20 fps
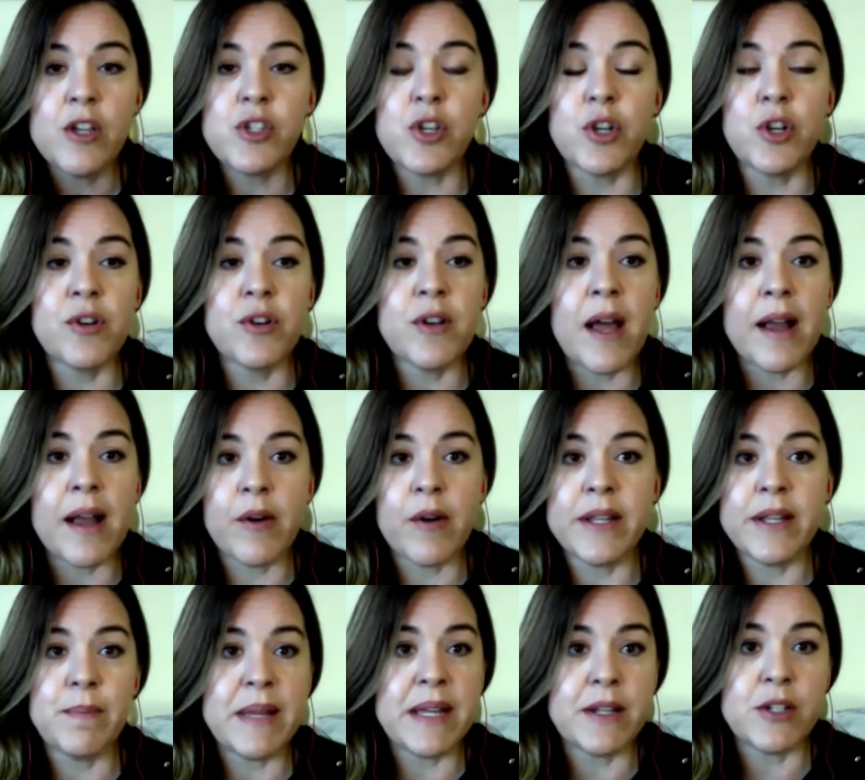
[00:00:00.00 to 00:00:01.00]
So you're not going
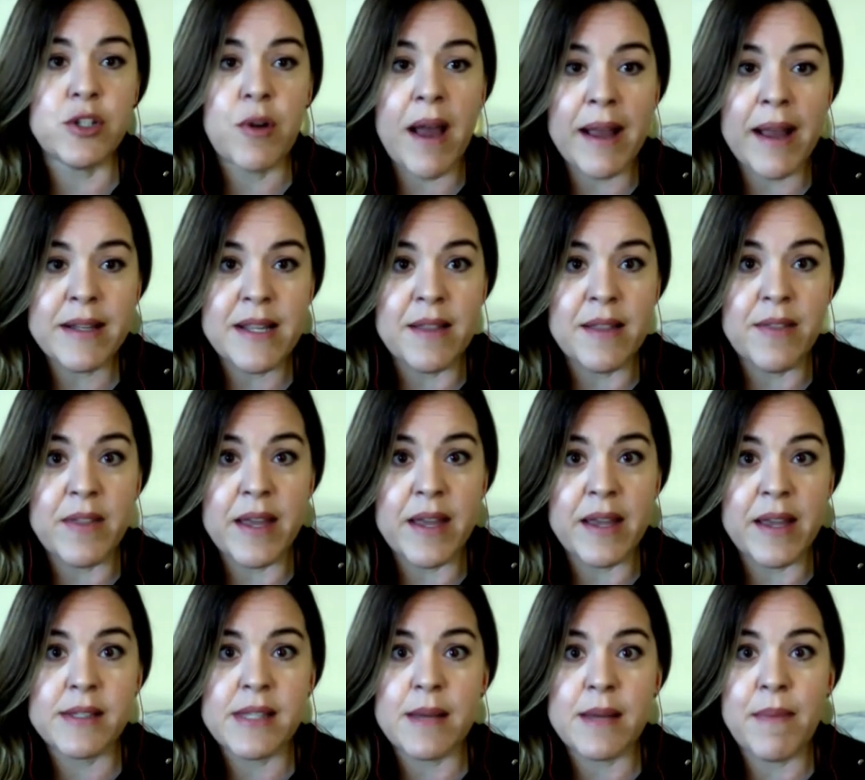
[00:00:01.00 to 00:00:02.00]
to be attracting
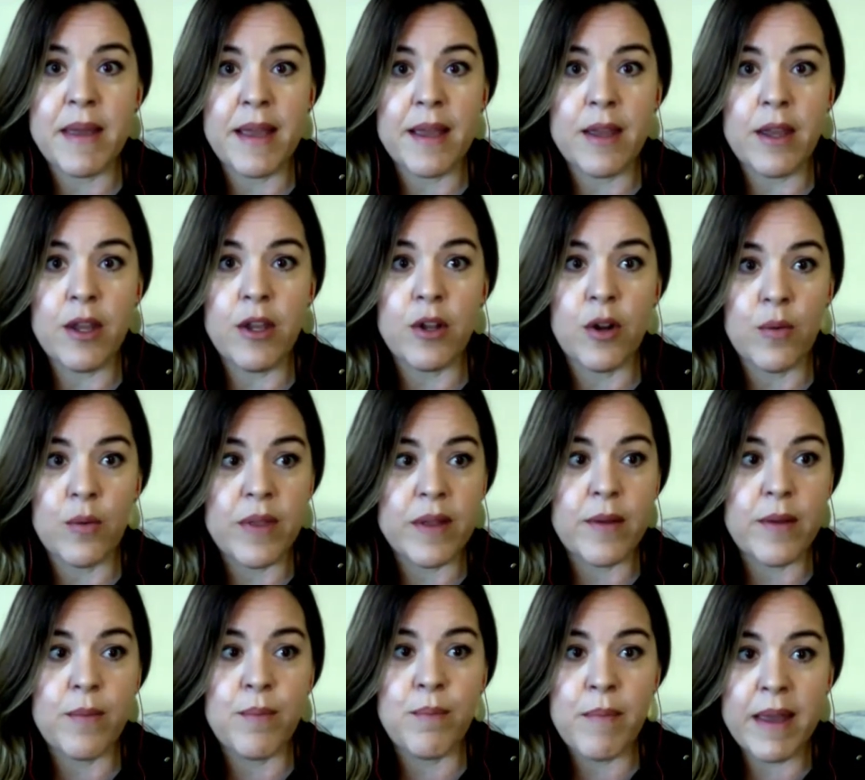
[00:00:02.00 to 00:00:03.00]
things that make
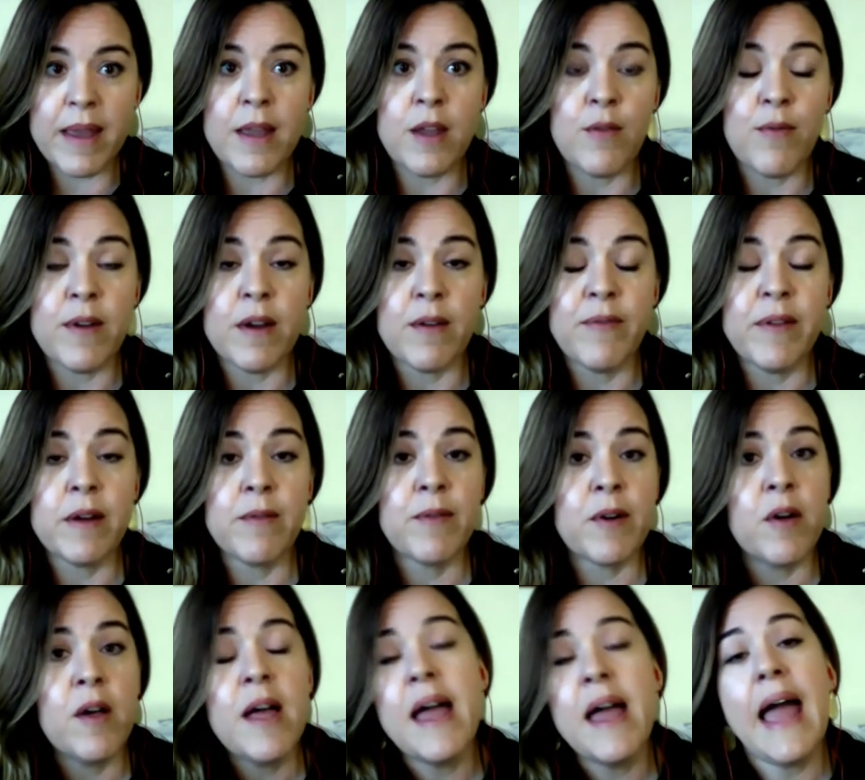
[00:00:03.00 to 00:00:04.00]
you feel fearful.